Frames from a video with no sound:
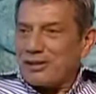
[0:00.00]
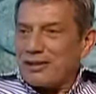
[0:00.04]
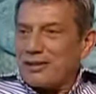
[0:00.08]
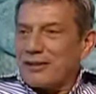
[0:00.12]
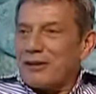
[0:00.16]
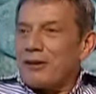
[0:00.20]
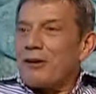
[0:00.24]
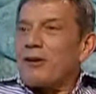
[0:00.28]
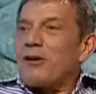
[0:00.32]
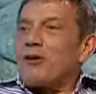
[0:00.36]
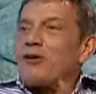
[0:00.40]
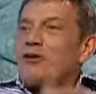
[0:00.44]

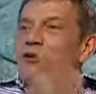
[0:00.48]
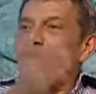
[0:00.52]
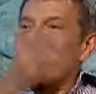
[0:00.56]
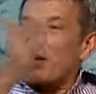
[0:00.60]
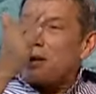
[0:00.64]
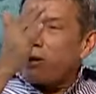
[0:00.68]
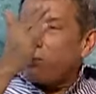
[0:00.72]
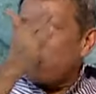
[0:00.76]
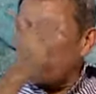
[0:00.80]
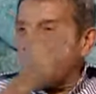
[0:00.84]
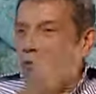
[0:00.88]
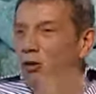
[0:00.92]
Mm. You
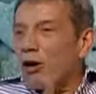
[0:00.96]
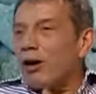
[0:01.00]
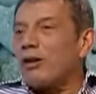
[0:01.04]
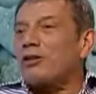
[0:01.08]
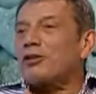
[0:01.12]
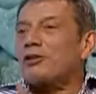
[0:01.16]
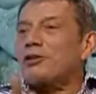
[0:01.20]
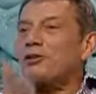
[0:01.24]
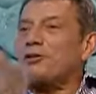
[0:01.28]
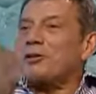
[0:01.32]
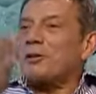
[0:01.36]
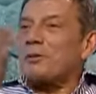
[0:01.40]
can
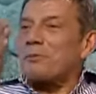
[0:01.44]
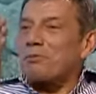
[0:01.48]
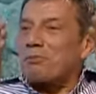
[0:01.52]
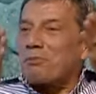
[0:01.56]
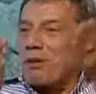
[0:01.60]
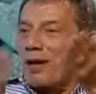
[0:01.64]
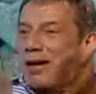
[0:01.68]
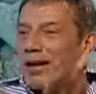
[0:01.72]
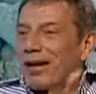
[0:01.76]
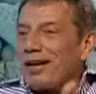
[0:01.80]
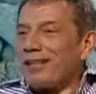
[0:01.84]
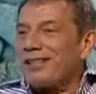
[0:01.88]
walk to the
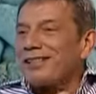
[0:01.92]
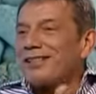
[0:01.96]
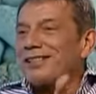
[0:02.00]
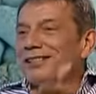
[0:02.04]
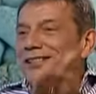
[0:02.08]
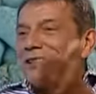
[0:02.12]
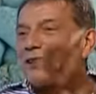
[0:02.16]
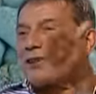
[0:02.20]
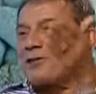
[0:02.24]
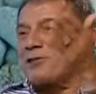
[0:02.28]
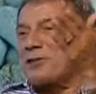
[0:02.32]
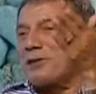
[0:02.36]

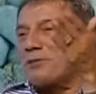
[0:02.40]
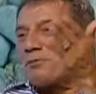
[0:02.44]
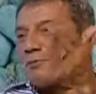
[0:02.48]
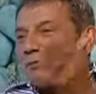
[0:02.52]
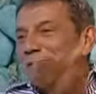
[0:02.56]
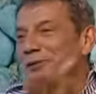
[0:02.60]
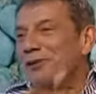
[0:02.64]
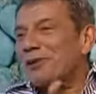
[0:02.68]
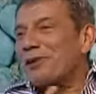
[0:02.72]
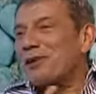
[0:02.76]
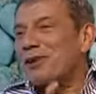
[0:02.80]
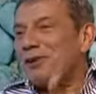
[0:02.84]
pages of the
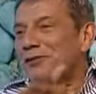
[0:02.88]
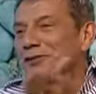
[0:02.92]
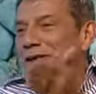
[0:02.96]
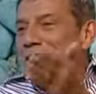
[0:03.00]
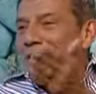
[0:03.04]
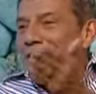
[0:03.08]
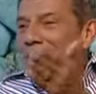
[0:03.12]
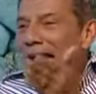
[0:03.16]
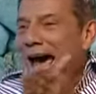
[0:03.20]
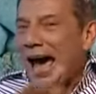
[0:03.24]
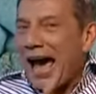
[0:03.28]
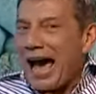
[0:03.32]
book of
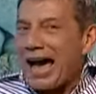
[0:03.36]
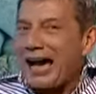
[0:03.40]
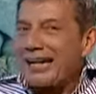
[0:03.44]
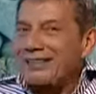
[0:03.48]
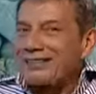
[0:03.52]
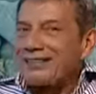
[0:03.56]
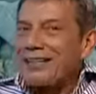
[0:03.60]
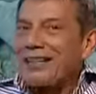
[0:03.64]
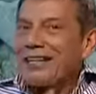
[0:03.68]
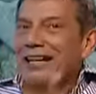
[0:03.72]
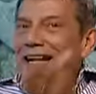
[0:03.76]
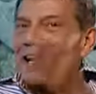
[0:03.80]

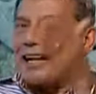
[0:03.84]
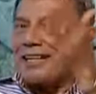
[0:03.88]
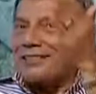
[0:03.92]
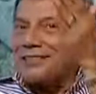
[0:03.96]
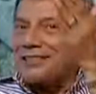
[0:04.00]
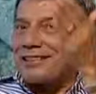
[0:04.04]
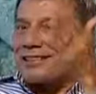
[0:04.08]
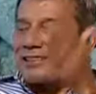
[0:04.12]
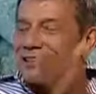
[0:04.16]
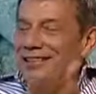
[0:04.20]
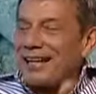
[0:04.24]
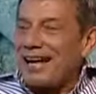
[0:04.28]
Acts and
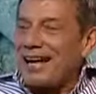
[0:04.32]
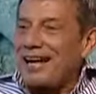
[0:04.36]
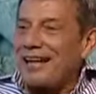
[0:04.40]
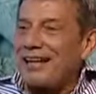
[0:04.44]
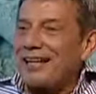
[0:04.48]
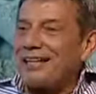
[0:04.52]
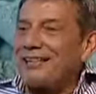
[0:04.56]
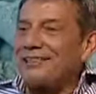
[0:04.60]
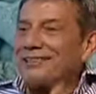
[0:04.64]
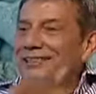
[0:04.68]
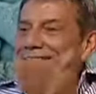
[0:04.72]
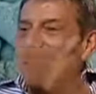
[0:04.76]

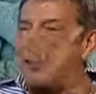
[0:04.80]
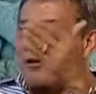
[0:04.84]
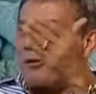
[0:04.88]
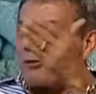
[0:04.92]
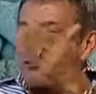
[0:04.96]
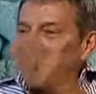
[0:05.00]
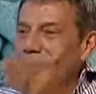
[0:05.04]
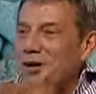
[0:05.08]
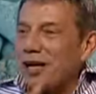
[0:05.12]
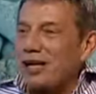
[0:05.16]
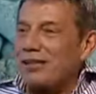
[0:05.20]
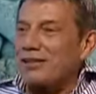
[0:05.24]
signs
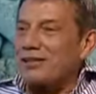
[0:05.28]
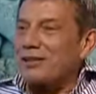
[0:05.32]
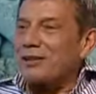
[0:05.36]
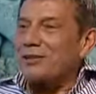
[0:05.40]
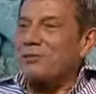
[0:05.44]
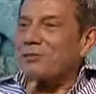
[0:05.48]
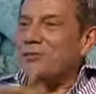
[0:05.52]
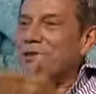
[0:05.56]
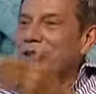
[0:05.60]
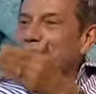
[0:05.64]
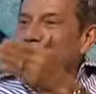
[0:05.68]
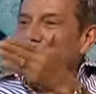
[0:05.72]
and wonder
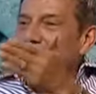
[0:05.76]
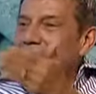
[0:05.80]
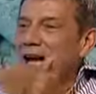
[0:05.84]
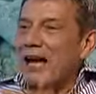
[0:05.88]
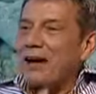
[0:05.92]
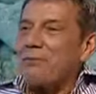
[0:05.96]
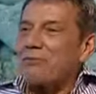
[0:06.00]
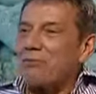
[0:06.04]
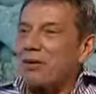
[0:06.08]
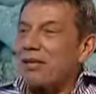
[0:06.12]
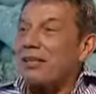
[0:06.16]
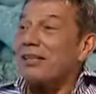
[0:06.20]
will
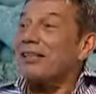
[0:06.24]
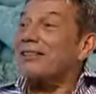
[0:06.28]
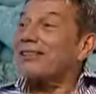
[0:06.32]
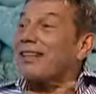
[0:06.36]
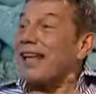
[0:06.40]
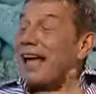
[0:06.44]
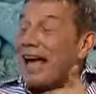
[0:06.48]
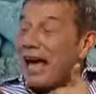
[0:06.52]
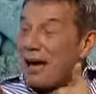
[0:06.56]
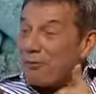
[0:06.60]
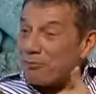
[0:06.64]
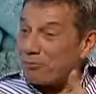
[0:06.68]
happen. It's
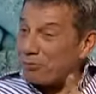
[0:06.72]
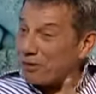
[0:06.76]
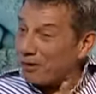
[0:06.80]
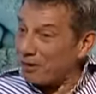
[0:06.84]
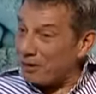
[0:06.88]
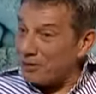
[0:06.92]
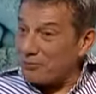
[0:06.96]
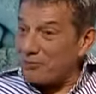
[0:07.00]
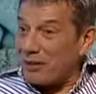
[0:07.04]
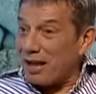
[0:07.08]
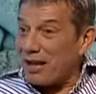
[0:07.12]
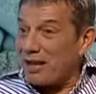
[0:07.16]

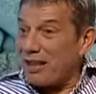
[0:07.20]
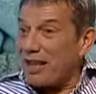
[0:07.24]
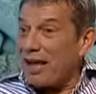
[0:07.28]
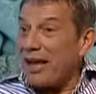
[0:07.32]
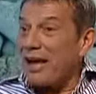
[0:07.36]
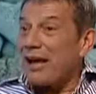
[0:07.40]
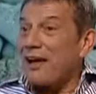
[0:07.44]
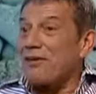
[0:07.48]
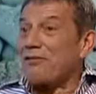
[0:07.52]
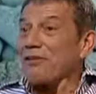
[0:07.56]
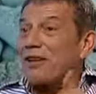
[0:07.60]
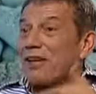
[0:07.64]
happening in my
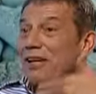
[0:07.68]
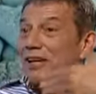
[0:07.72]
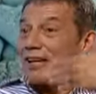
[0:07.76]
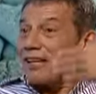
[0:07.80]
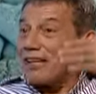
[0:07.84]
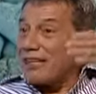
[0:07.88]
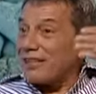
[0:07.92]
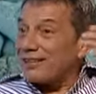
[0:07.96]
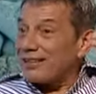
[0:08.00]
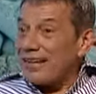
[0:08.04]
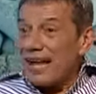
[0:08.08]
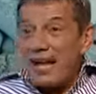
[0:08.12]
life.
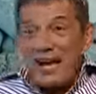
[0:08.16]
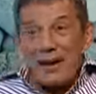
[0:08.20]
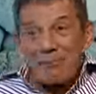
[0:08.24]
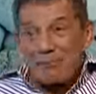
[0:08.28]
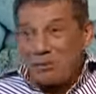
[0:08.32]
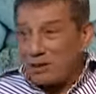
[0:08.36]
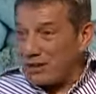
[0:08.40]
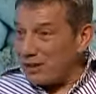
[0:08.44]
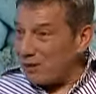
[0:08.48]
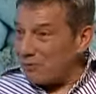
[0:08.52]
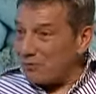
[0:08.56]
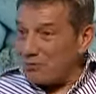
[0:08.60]
Mm. It's
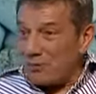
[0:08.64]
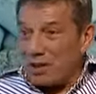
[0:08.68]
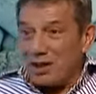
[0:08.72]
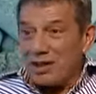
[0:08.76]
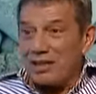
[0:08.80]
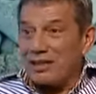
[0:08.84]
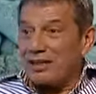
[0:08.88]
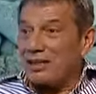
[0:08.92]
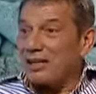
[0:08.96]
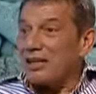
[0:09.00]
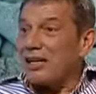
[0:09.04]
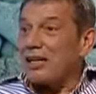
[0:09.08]
happening many.